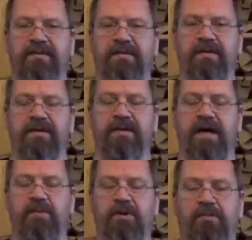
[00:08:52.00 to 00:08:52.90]

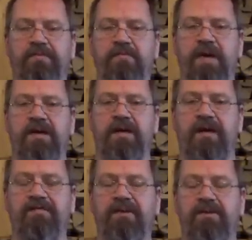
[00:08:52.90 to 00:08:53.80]
I will not be making
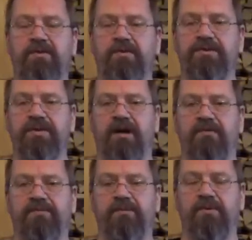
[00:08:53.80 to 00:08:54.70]
any videos now
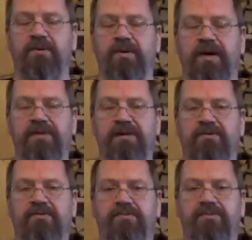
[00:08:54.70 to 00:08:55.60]
for, I think,
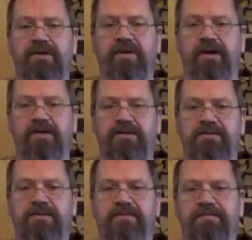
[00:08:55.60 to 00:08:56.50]
3
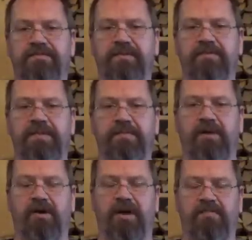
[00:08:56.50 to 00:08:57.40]
days.
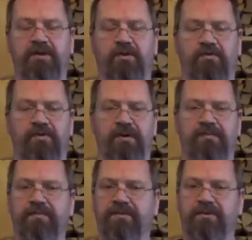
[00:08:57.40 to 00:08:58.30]
People are coming over,
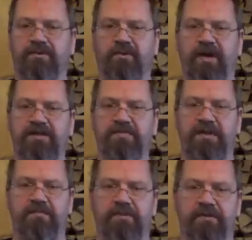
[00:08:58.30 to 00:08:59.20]
great
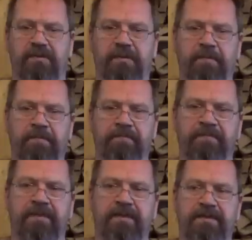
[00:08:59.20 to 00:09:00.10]
people,
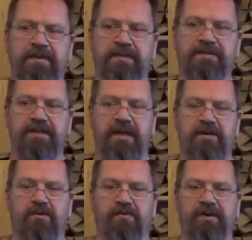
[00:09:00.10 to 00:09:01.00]

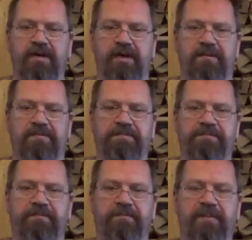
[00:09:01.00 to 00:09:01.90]
staying over here.
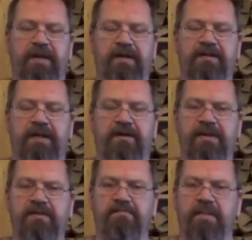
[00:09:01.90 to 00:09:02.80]
And I
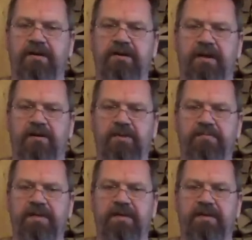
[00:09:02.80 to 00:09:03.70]
think Monday will
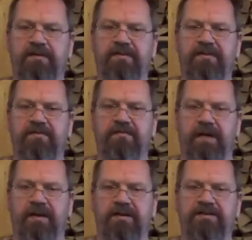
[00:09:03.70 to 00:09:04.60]
be
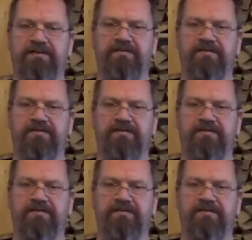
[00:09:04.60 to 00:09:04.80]
my next